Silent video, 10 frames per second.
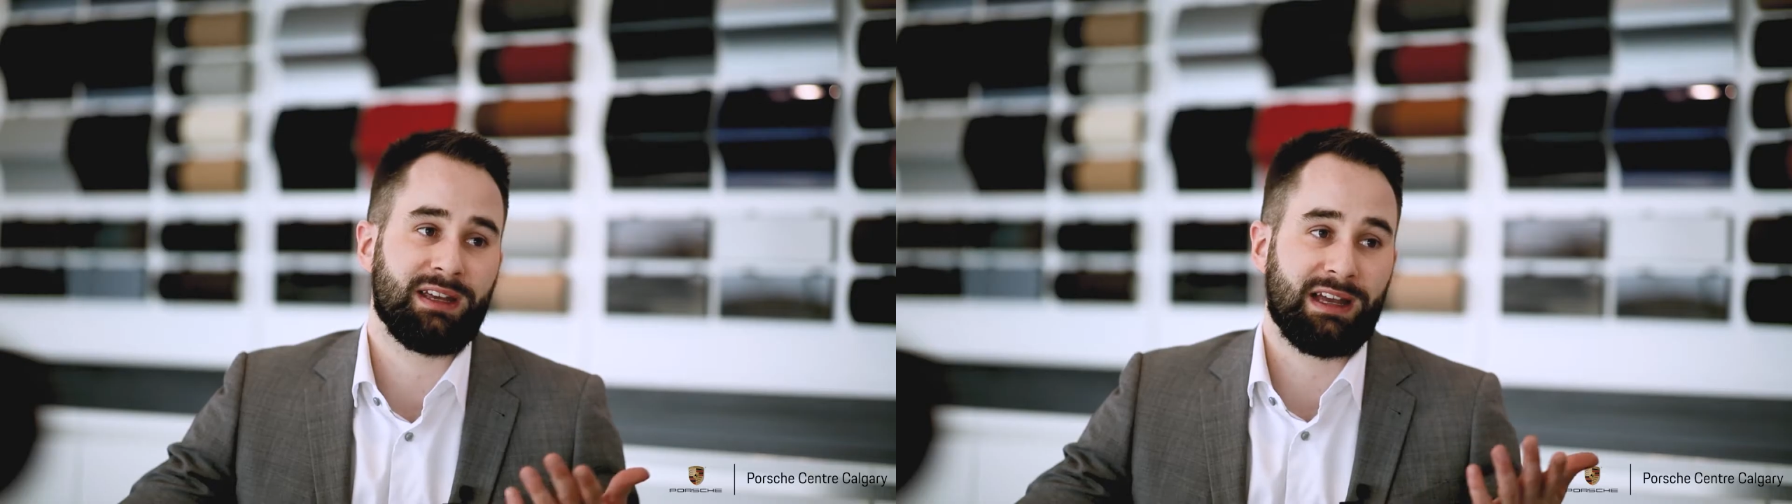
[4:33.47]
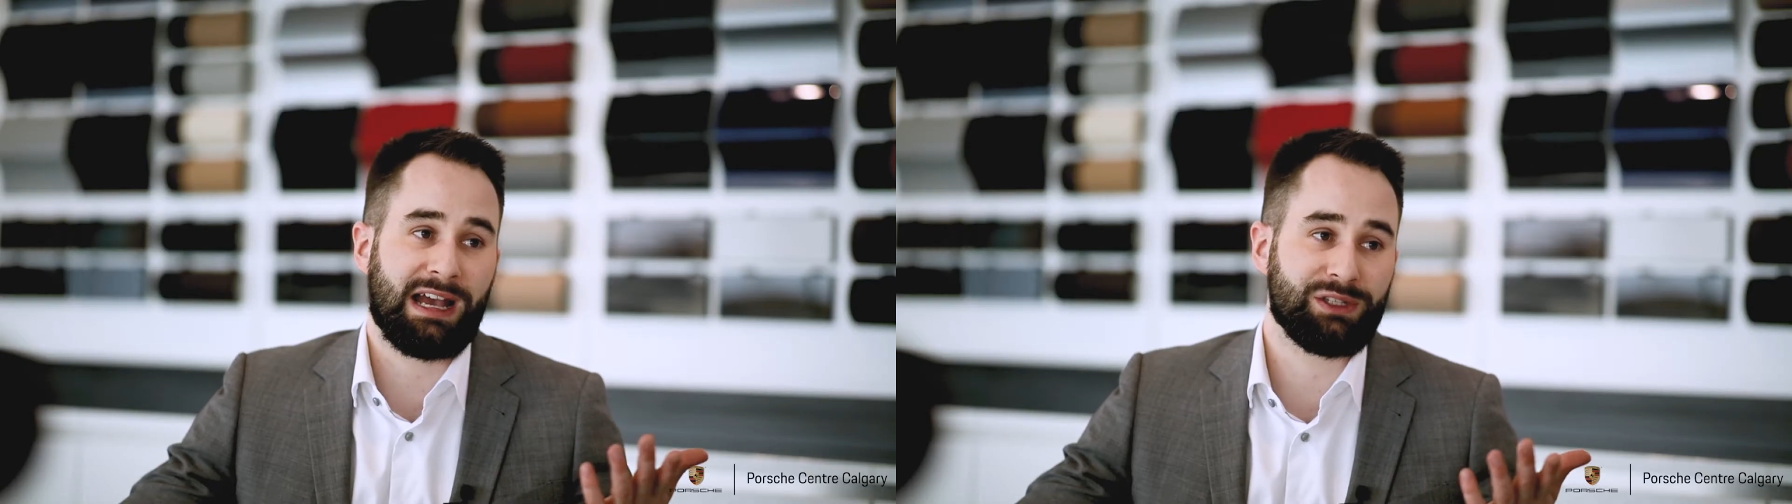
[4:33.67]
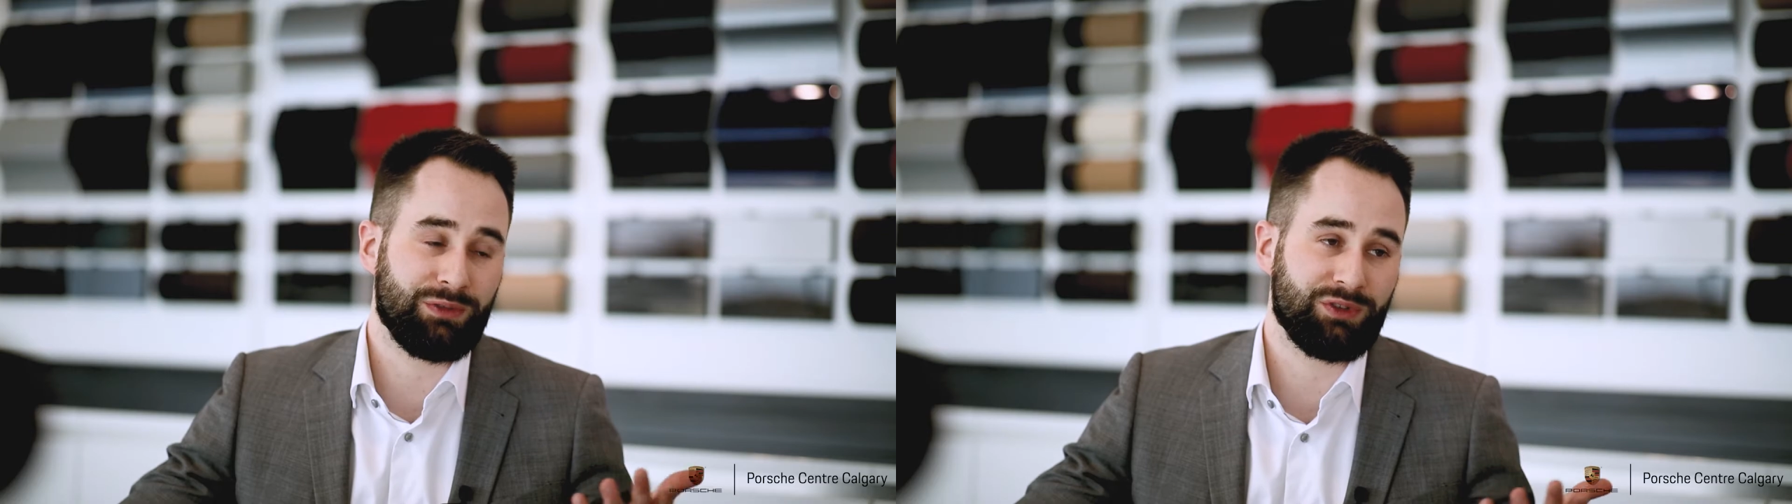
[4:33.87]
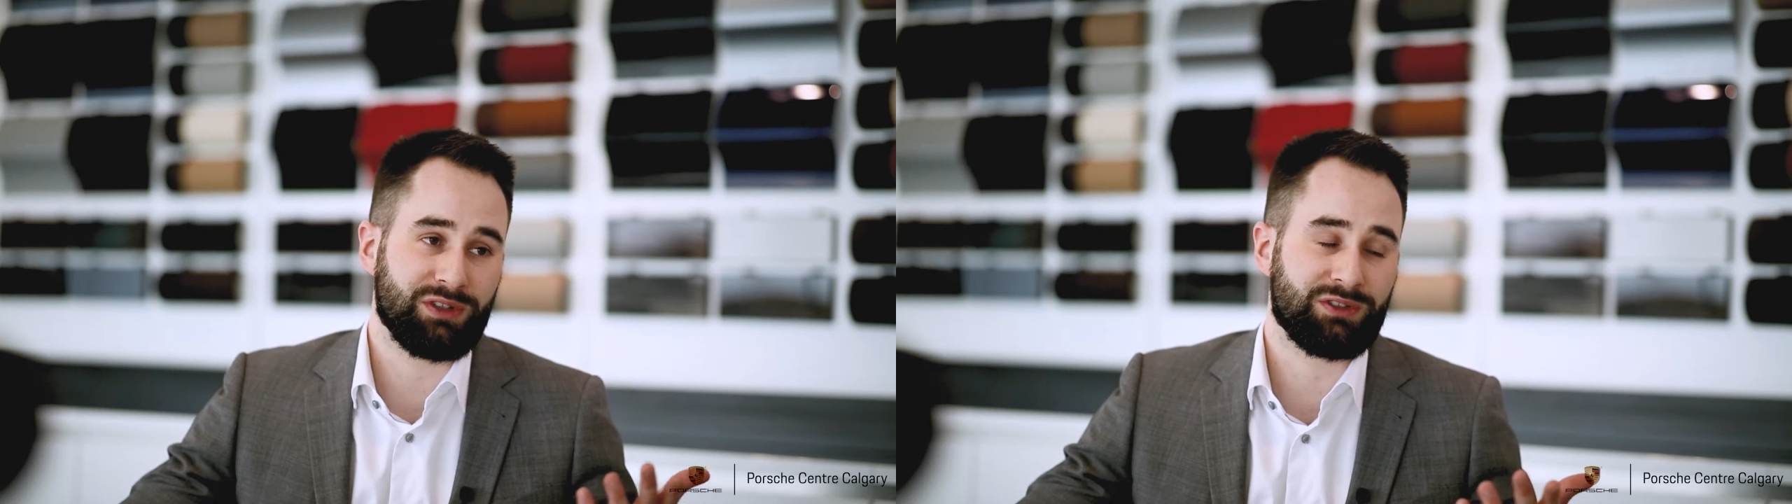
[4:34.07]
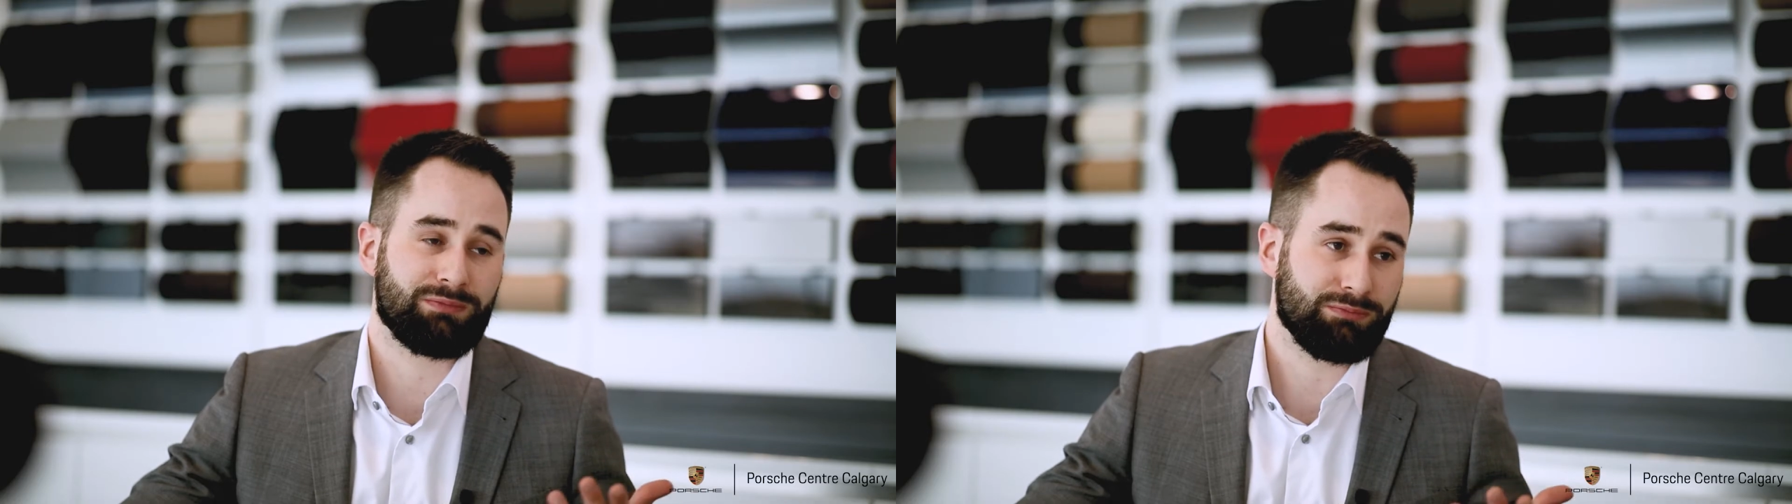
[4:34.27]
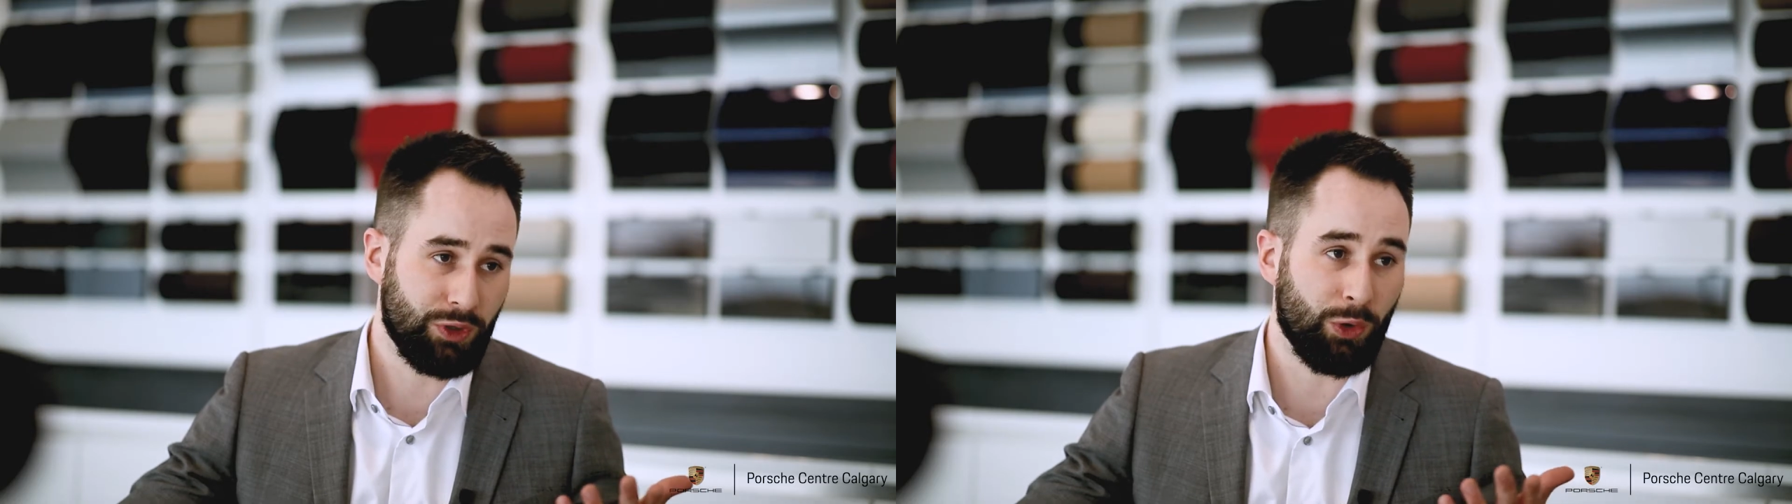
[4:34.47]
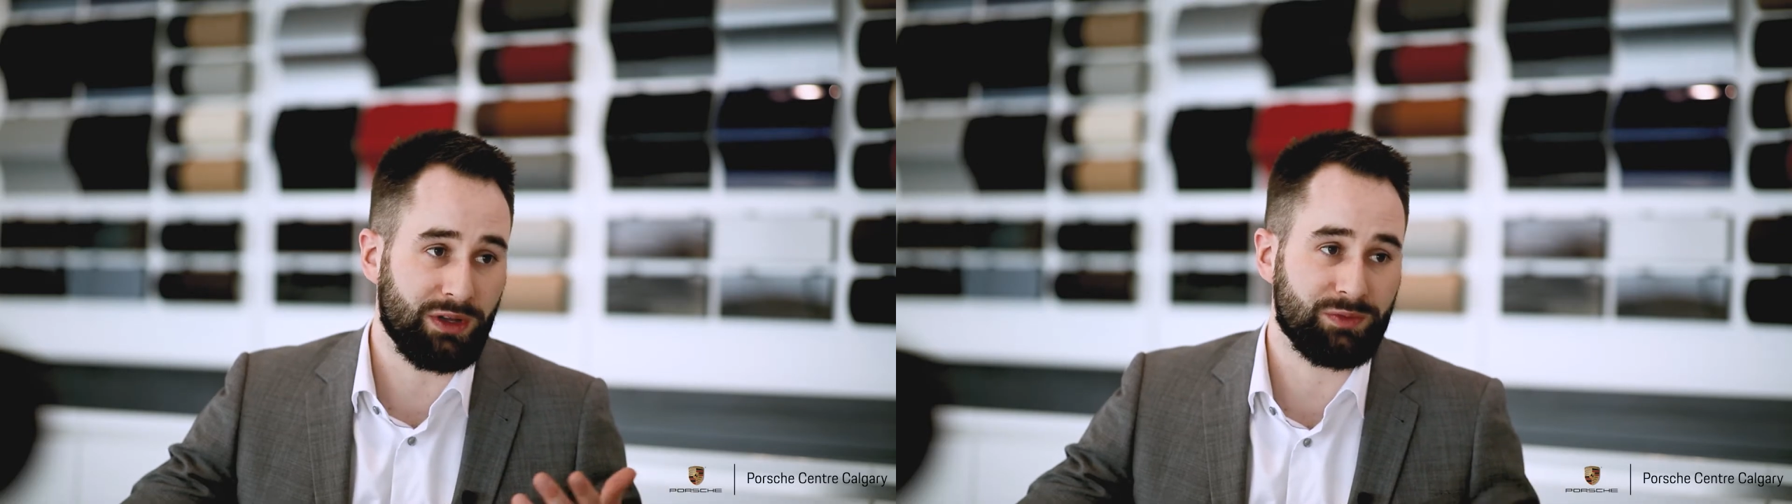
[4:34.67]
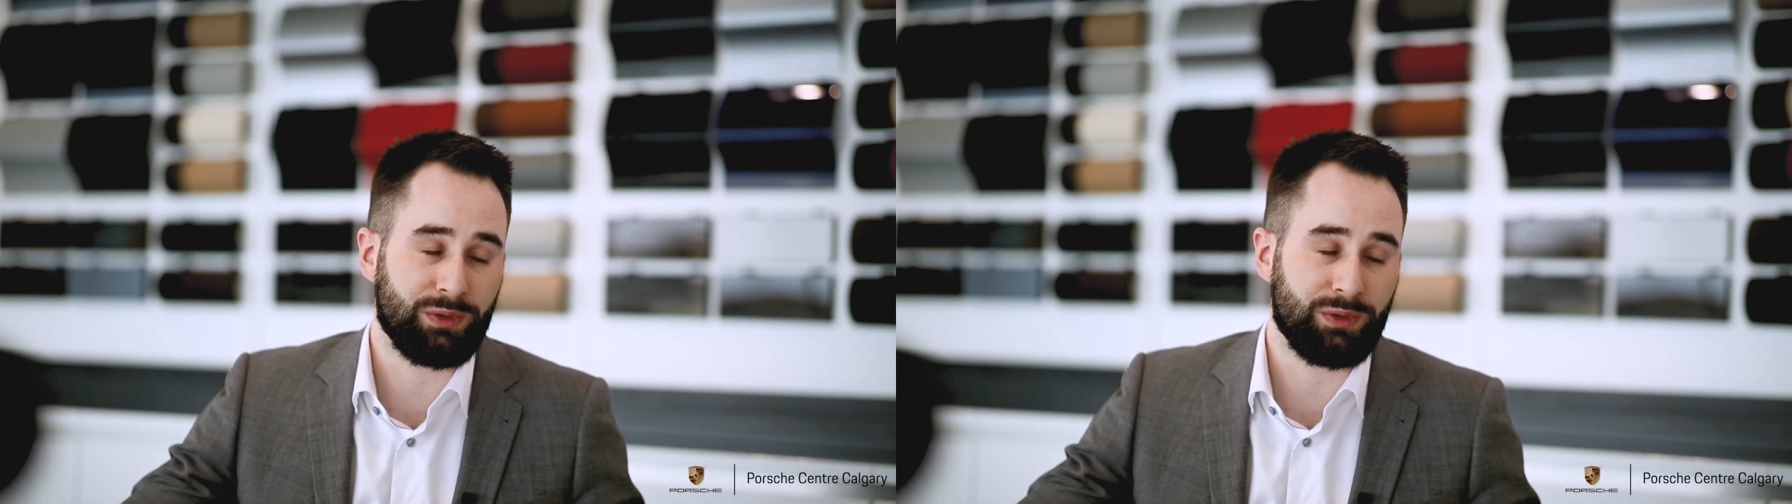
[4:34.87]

as you've just noticed,